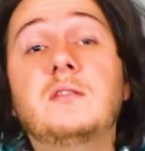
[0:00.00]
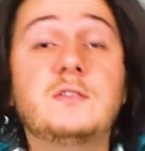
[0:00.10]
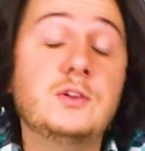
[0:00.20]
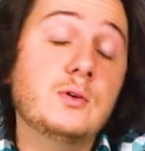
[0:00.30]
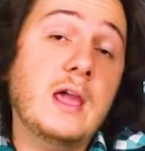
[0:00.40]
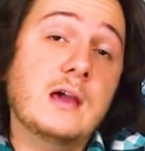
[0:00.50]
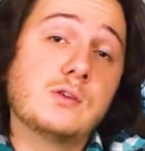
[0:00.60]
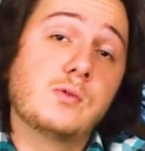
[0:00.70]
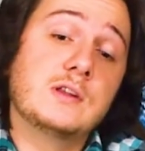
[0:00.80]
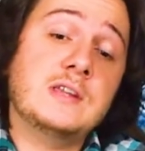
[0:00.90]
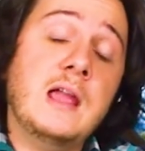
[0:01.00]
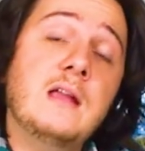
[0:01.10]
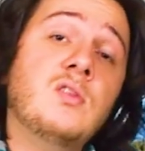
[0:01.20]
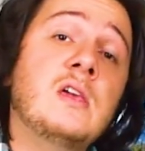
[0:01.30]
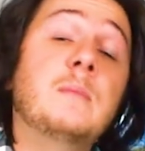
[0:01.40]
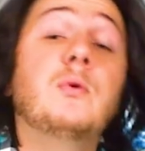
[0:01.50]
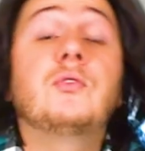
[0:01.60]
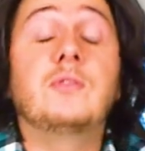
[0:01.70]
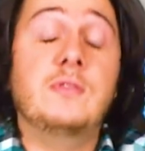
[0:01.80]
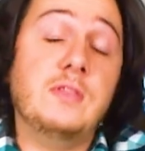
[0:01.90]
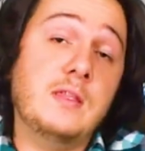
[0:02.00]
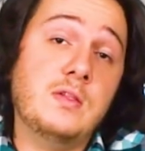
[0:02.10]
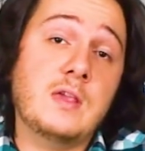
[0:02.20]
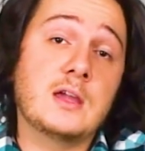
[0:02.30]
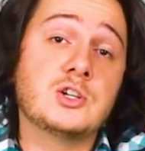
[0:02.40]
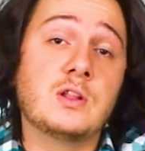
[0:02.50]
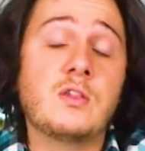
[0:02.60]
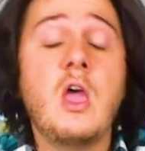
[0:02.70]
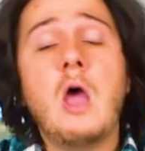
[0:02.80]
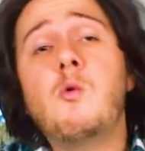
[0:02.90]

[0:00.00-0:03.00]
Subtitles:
into two categories, hand samples and thin sections.